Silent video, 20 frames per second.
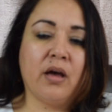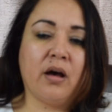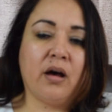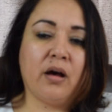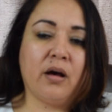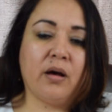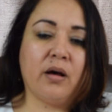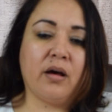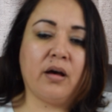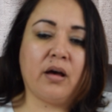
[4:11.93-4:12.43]

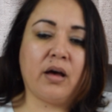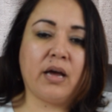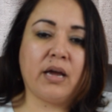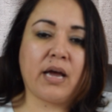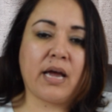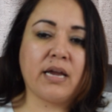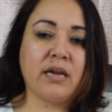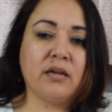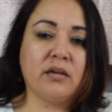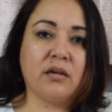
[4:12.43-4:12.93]

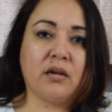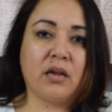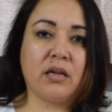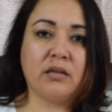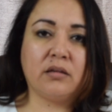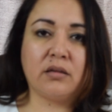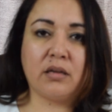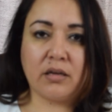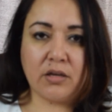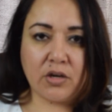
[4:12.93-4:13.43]
I
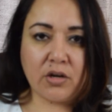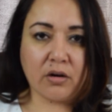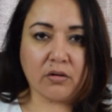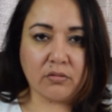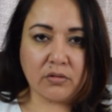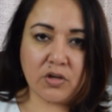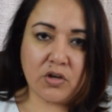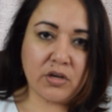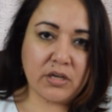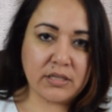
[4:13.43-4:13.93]
can,
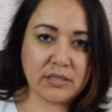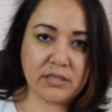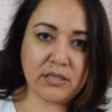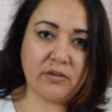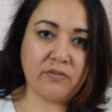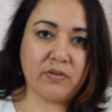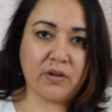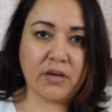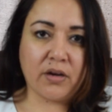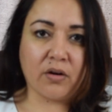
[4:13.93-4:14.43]
you can see
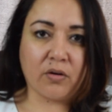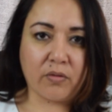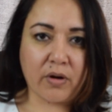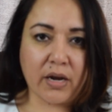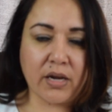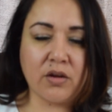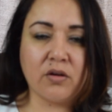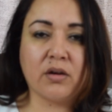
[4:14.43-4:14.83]
a video, right?